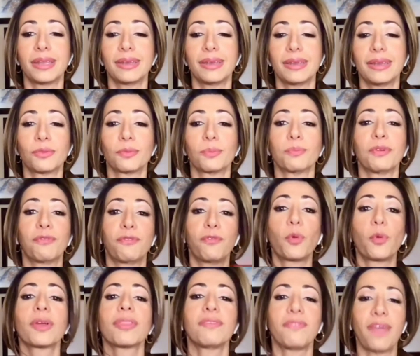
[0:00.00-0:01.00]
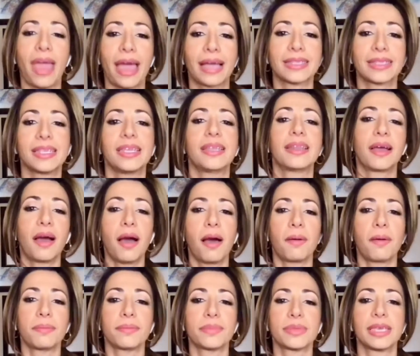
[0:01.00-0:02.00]
But before the
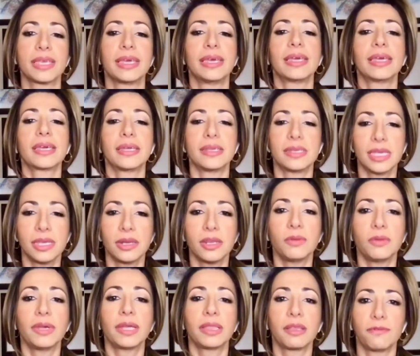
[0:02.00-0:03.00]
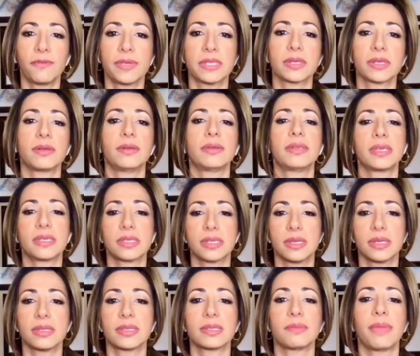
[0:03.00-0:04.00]
vaccine comes, continuing the physical
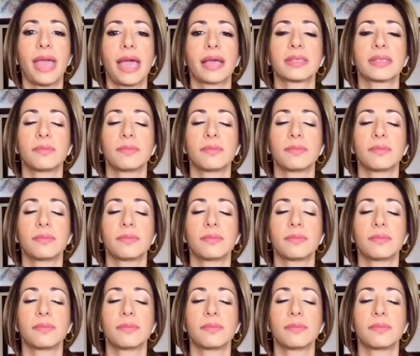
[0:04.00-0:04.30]
distance,